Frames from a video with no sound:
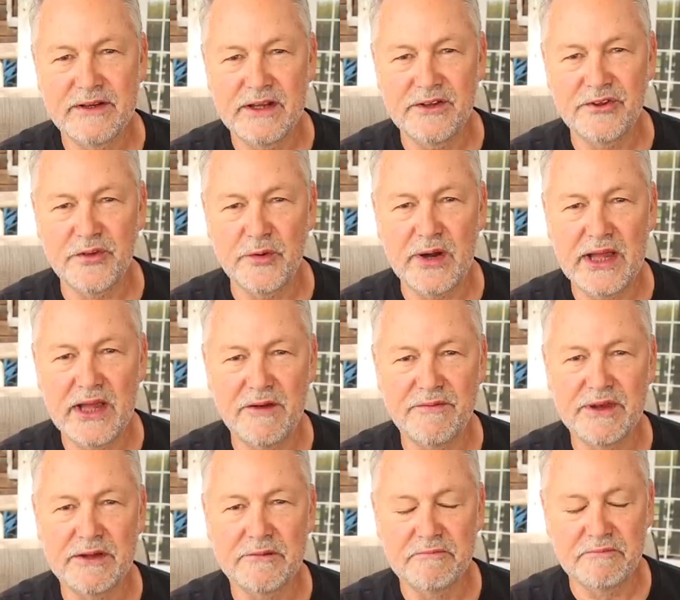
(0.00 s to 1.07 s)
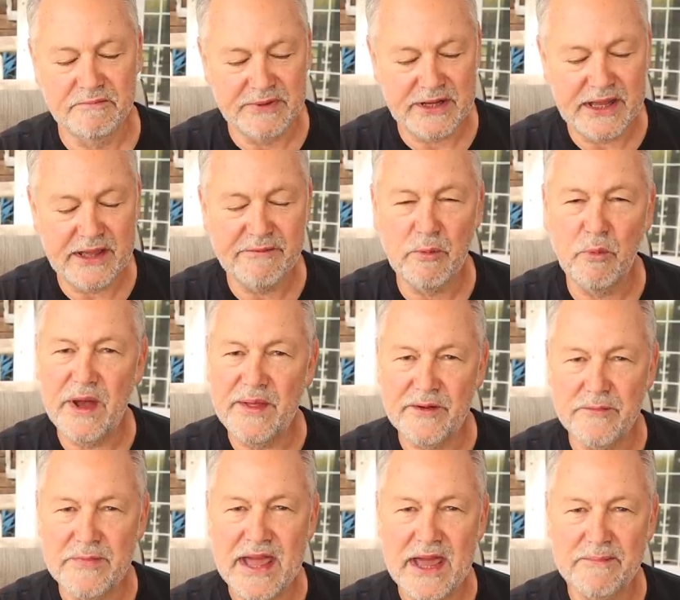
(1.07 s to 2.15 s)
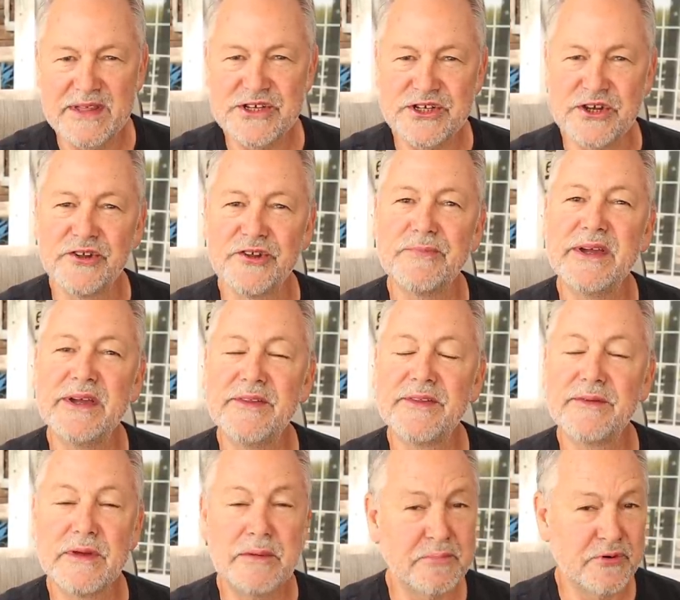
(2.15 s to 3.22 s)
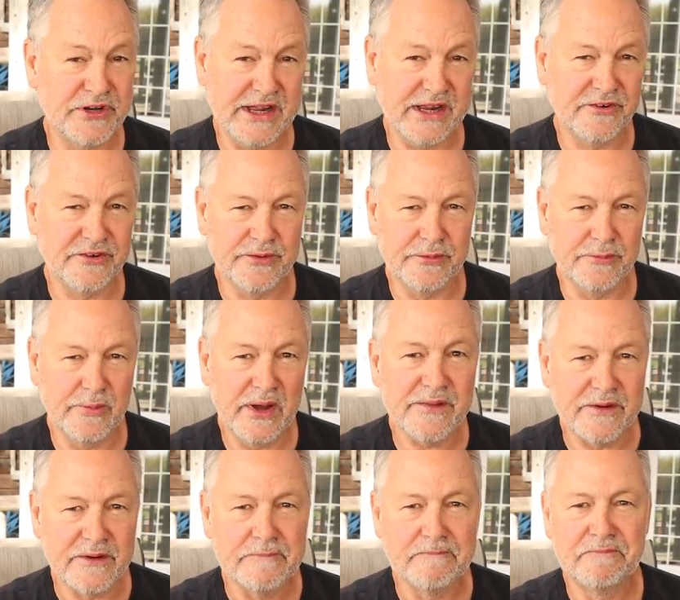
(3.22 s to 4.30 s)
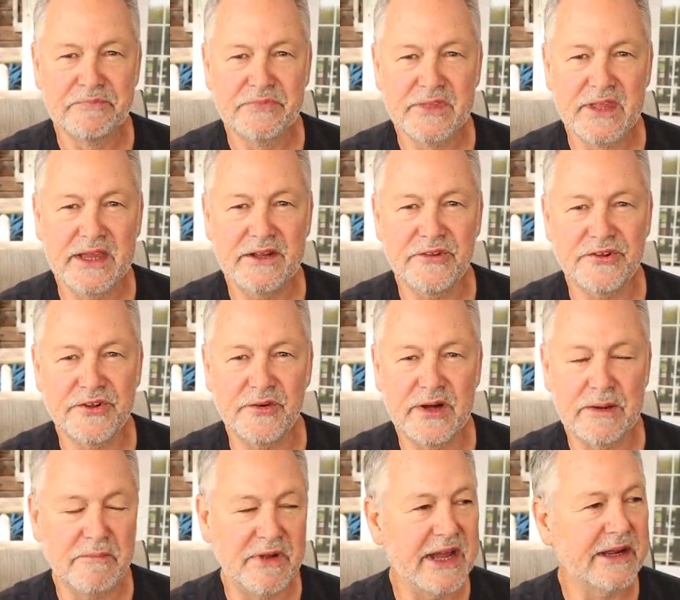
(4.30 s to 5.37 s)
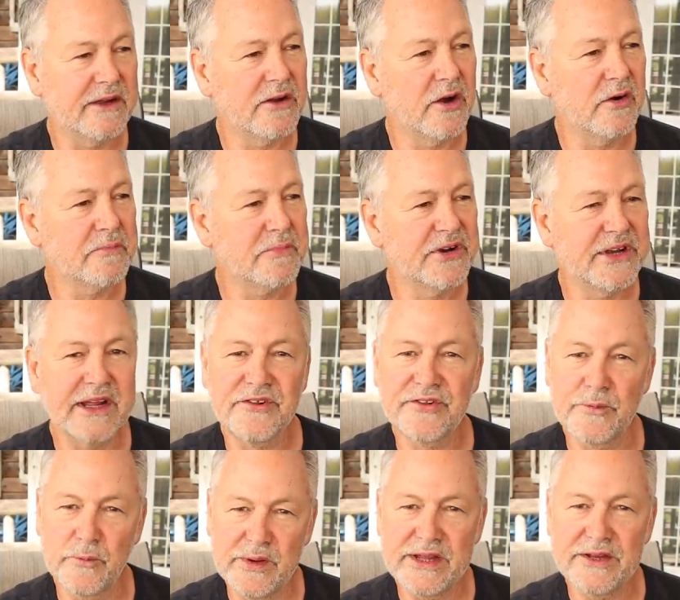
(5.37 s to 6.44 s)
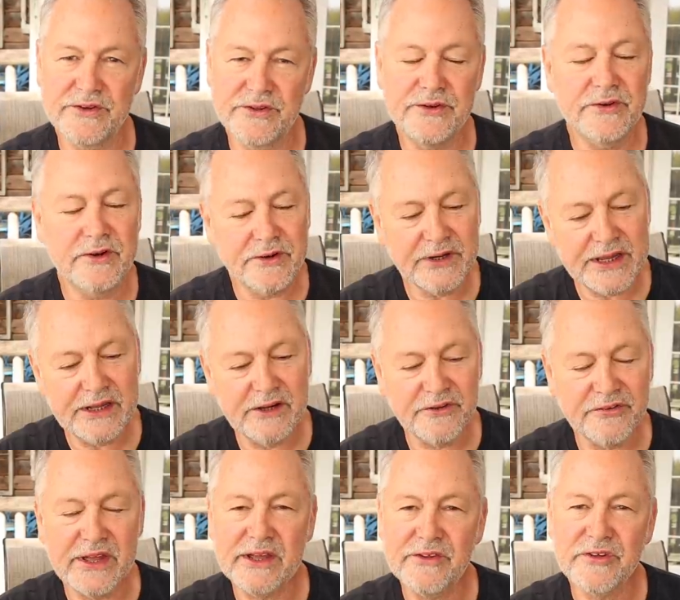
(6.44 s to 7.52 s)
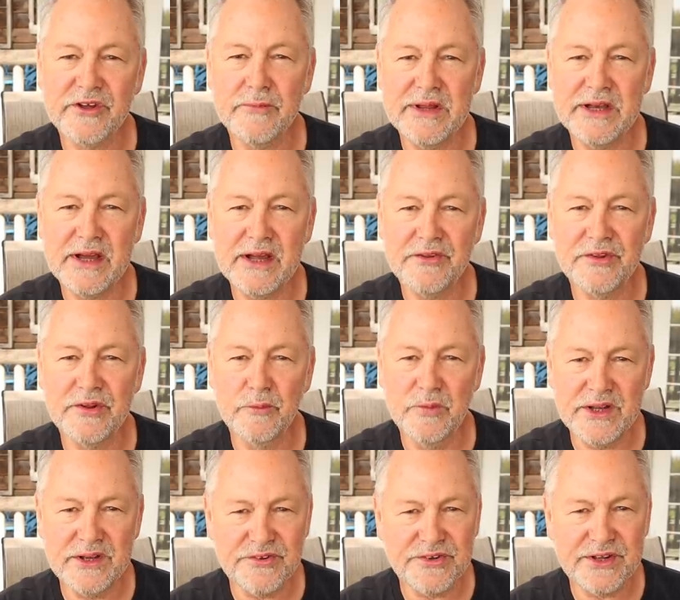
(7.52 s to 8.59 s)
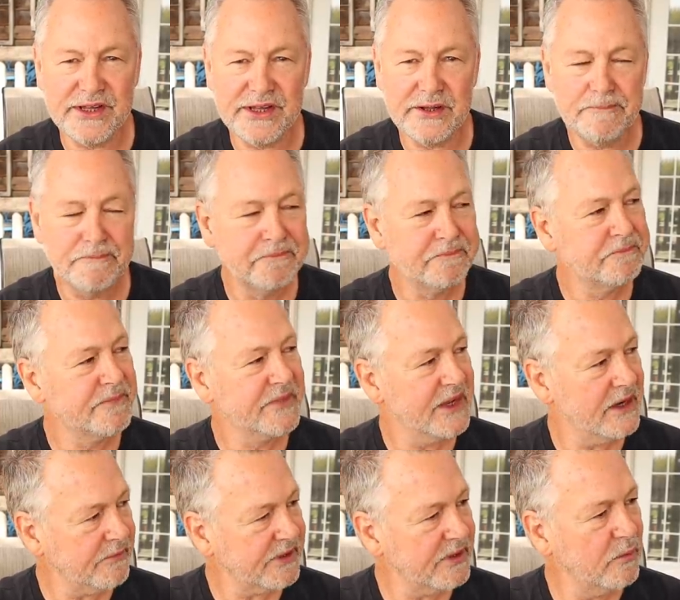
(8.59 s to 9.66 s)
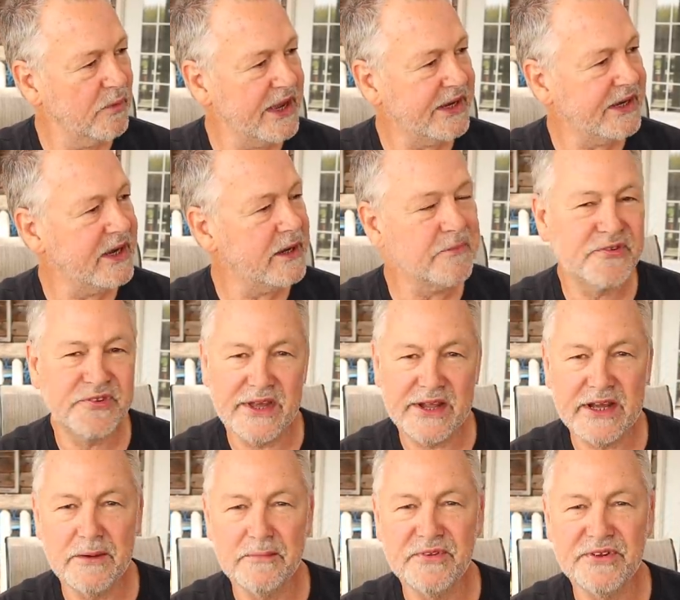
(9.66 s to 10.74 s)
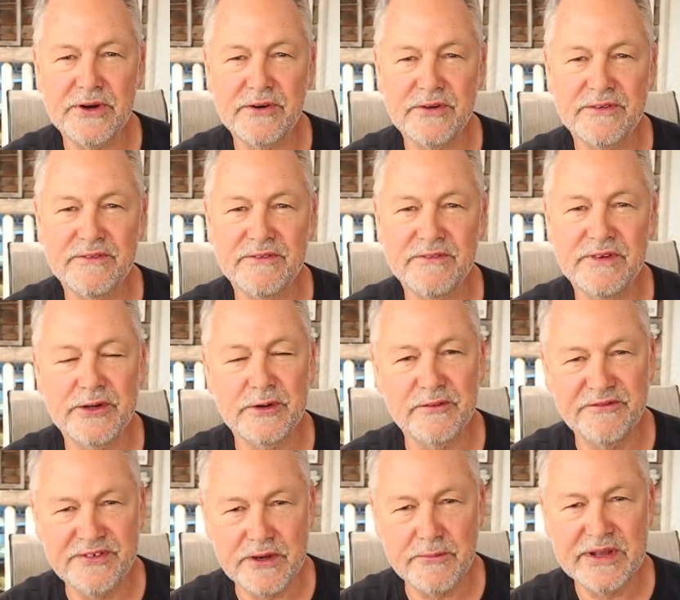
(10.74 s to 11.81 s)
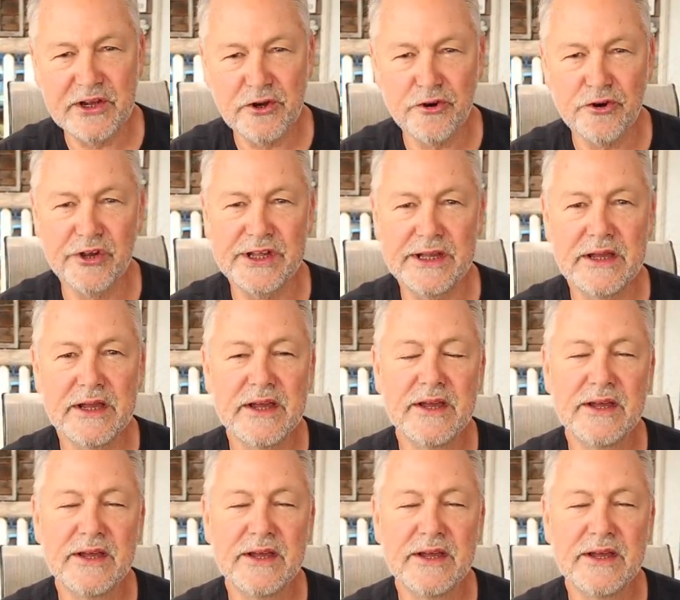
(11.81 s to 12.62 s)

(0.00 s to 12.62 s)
And so I have a weather map that shows me and predicts the weather. And so I'm like, oh, it predicts the wind too. Okay, it looks like it's going to be nice on Wednesday. I'm going to wake up, set up, start, filming early